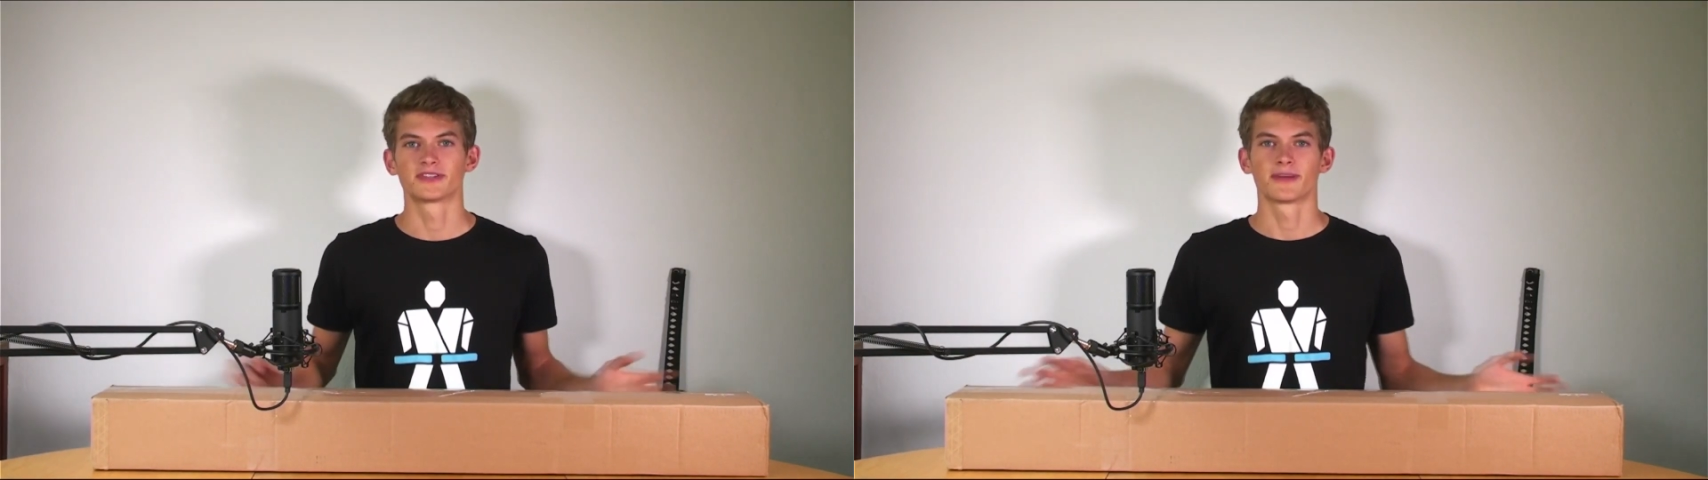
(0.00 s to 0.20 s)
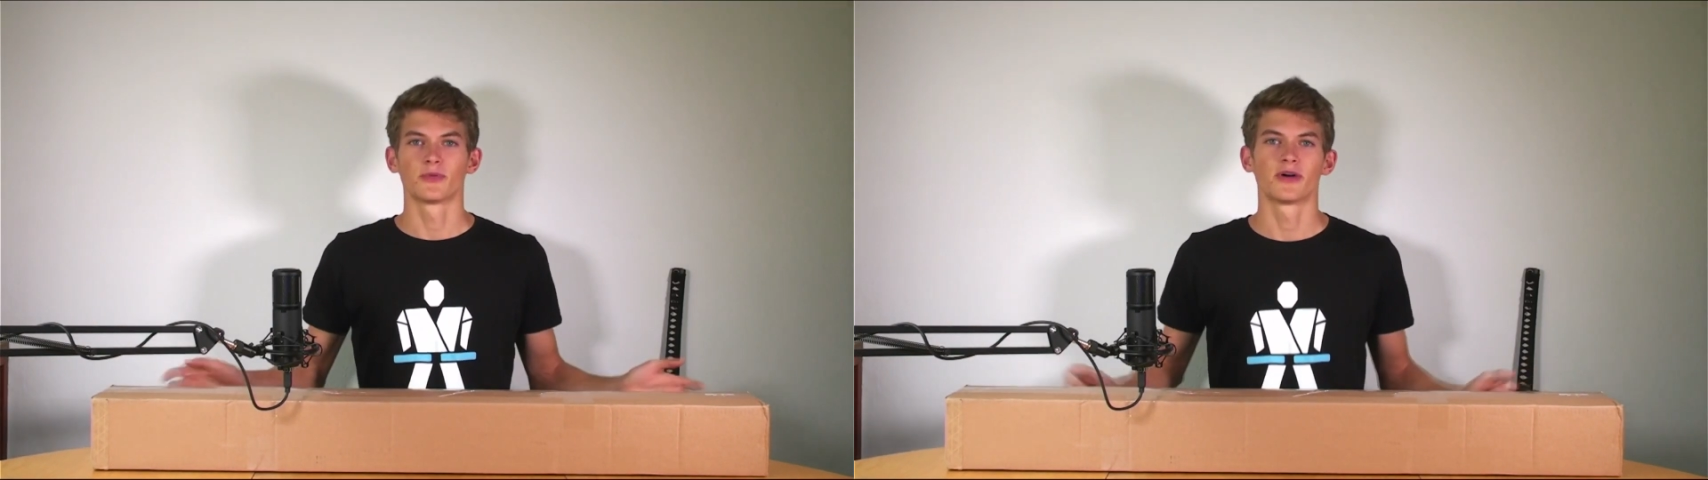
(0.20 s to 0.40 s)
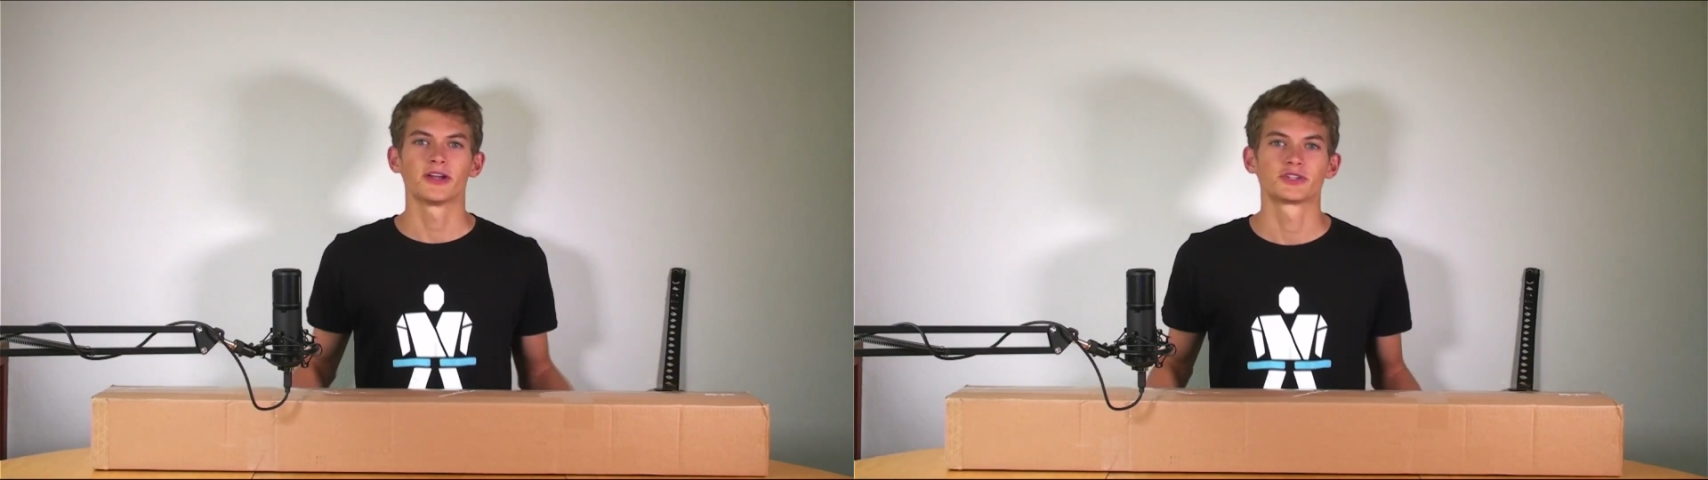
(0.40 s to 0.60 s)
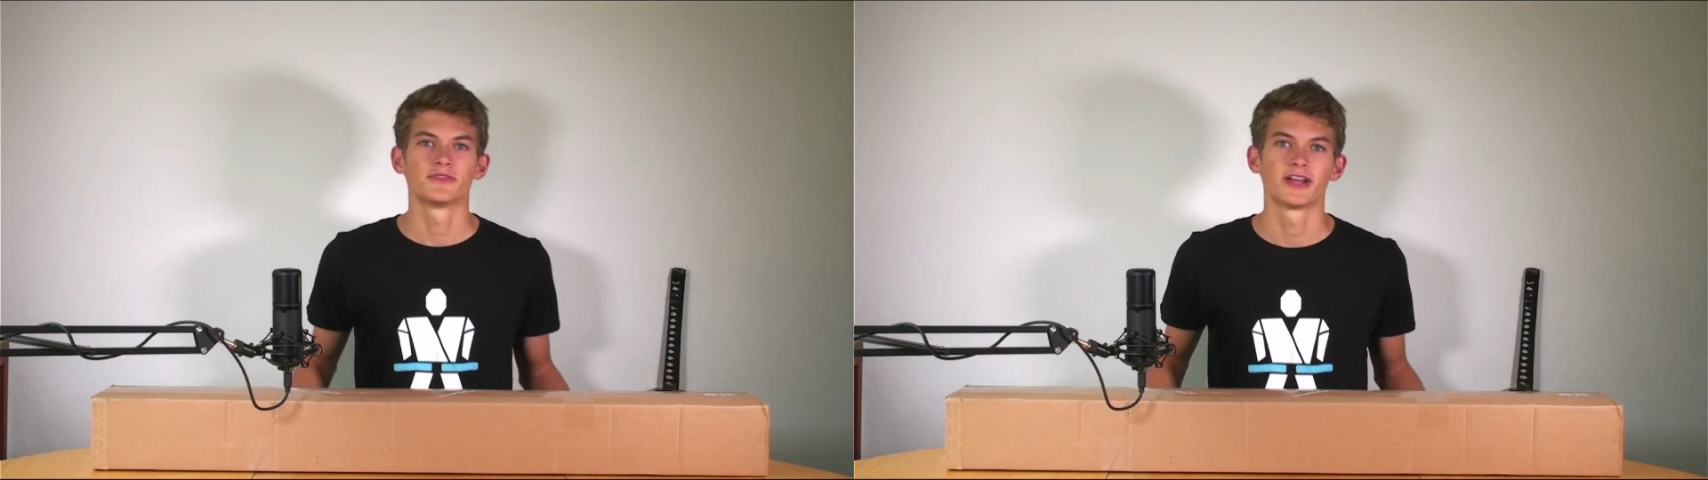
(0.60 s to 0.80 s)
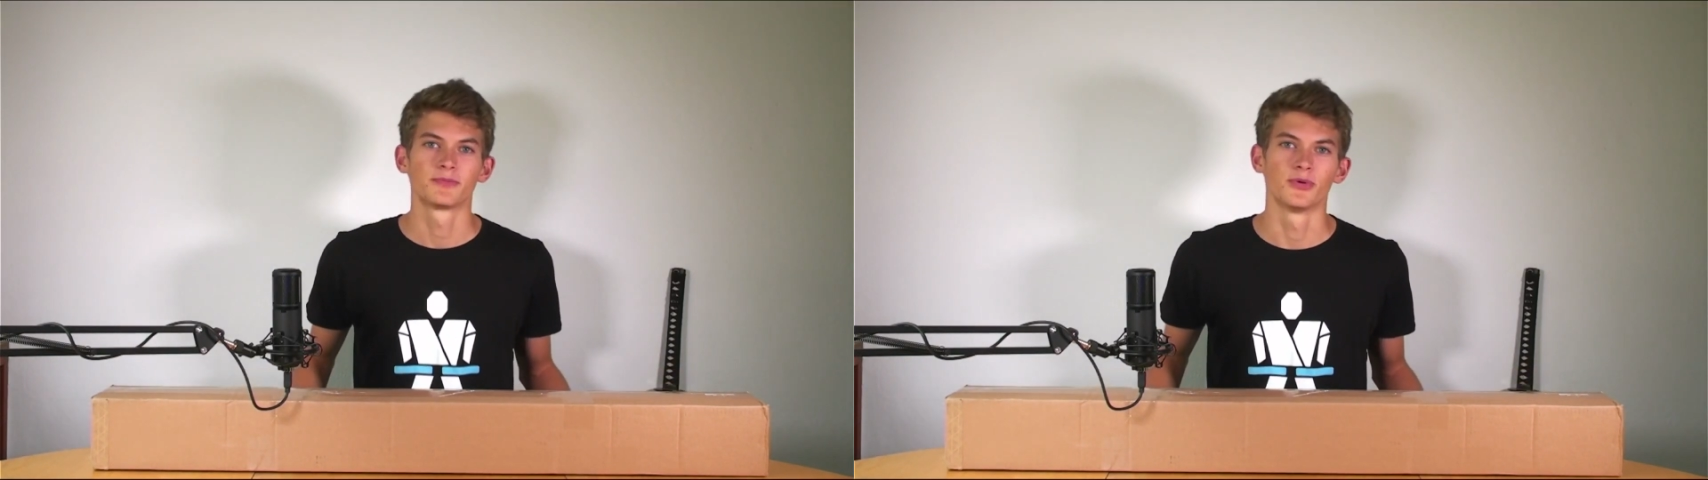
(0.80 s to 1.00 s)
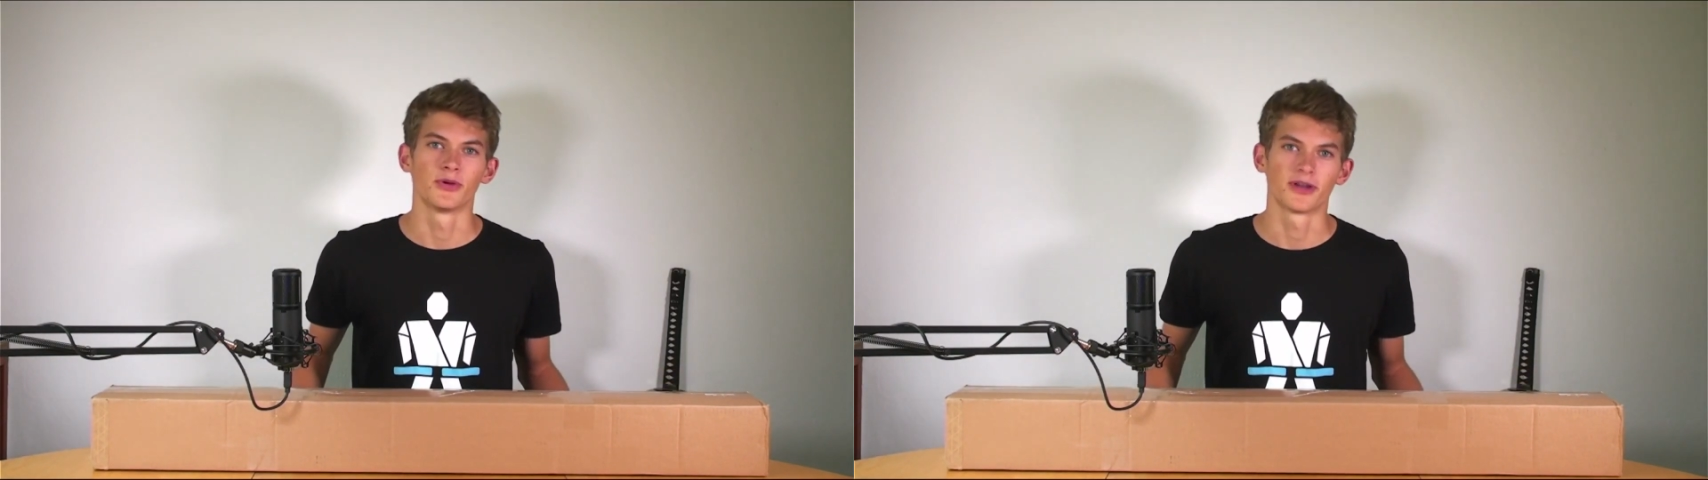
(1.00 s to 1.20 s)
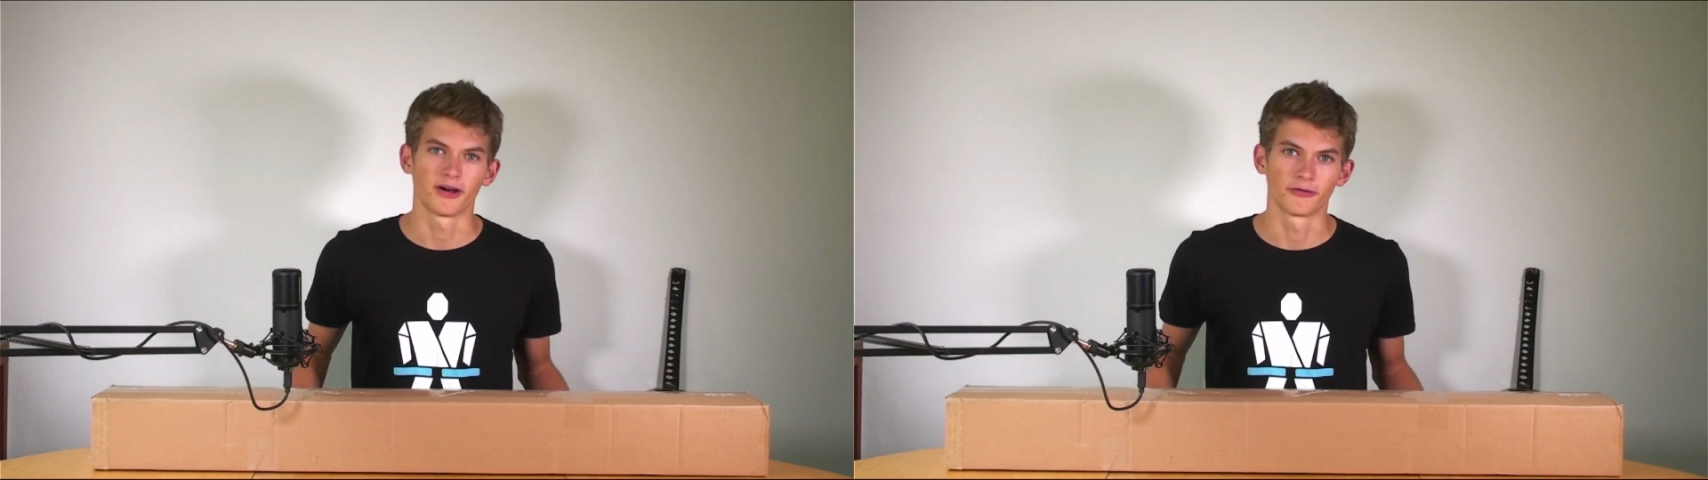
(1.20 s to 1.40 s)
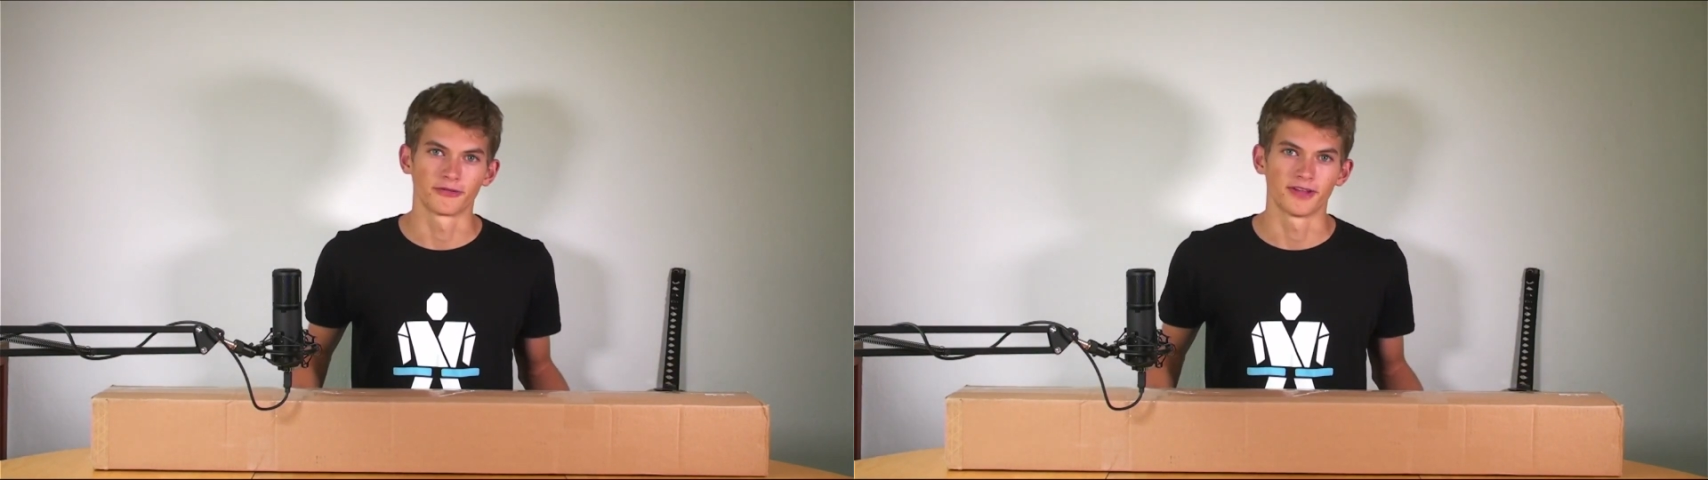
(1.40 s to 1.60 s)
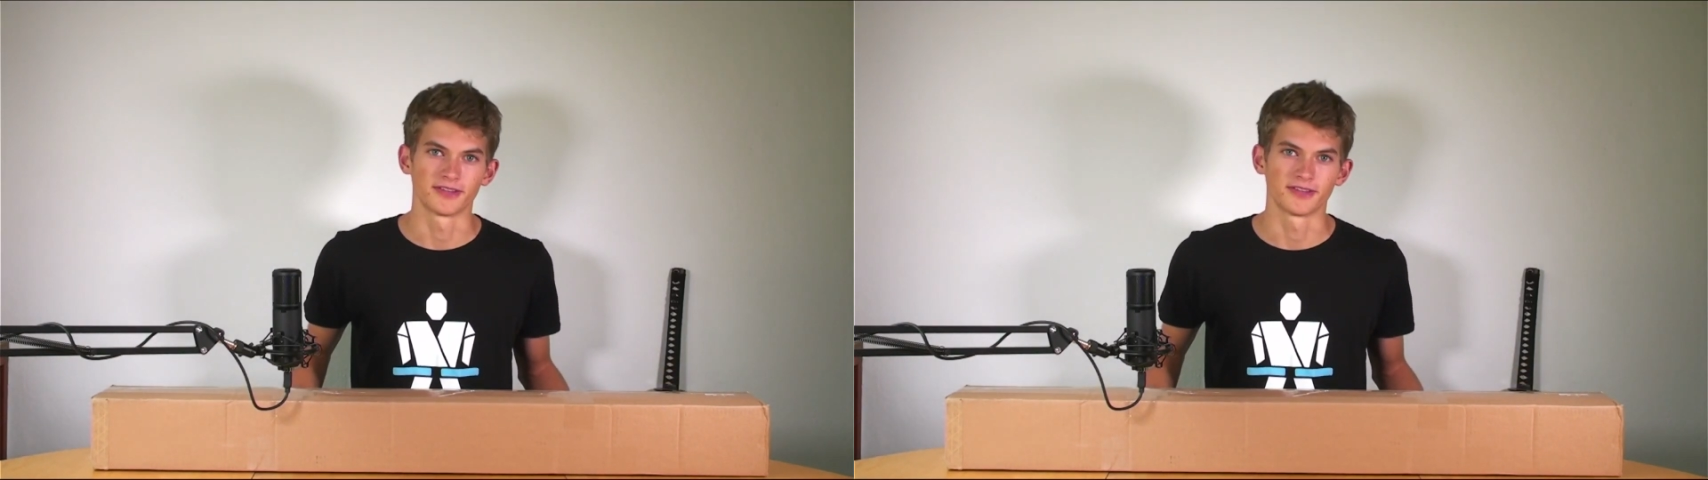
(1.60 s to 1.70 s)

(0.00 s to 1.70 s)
SamuraiSchwert.Kaufen